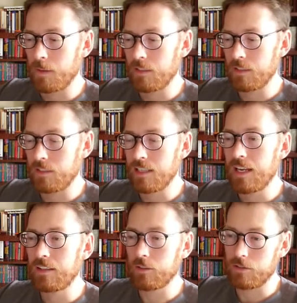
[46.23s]
it
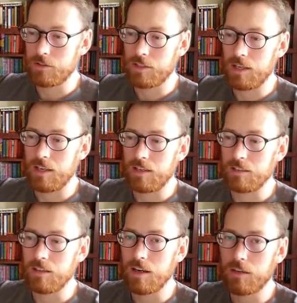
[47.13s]
tailors that
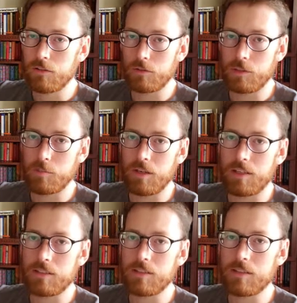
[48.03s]
auto
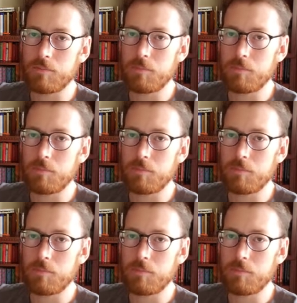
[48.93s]
response